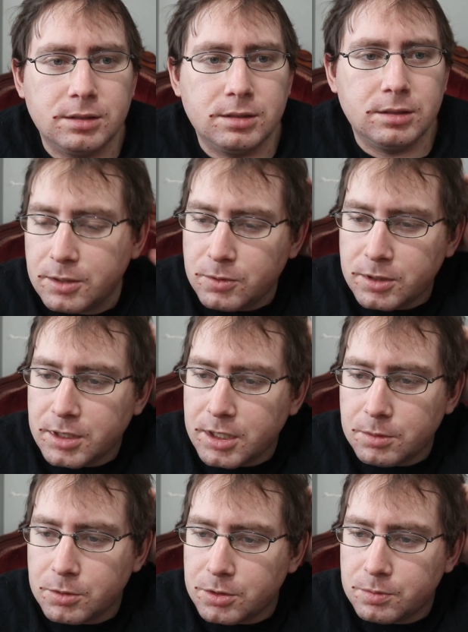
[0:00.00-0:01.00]
they
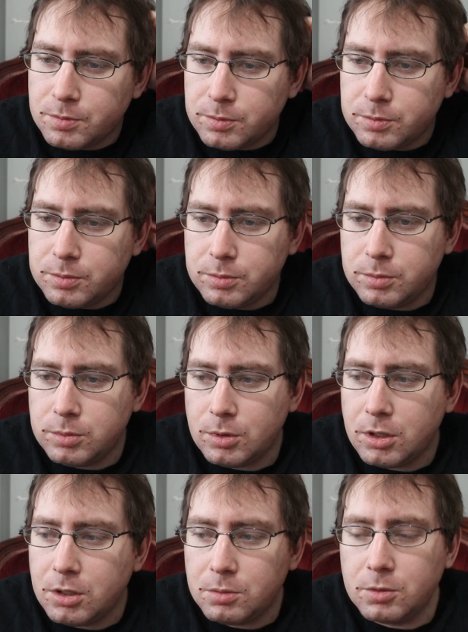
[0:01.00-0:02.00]

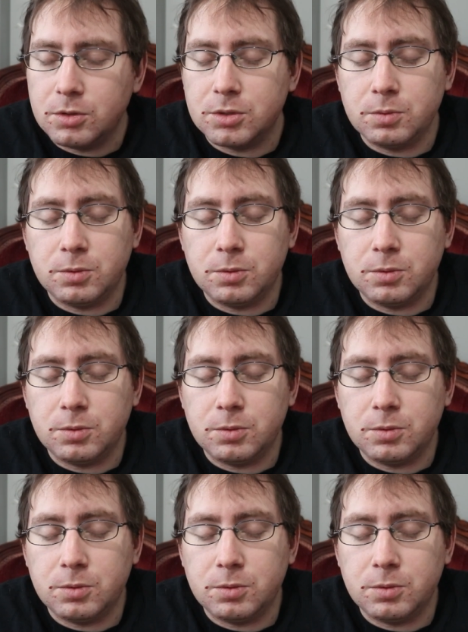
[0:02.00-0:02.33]
almost